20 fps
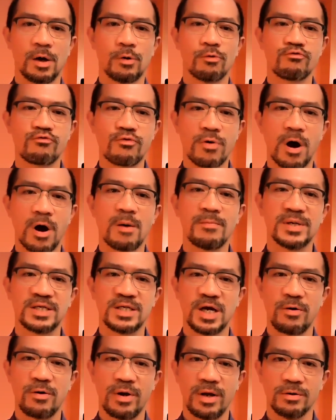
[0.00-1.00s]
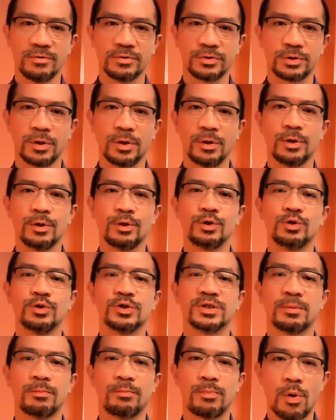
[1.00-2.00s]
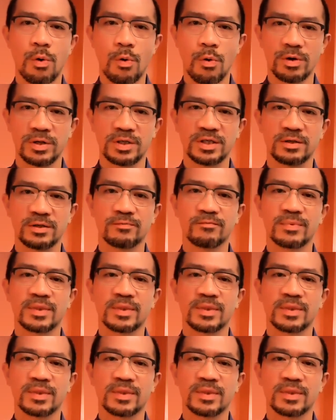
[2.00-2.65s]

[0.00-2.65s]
raw materials to support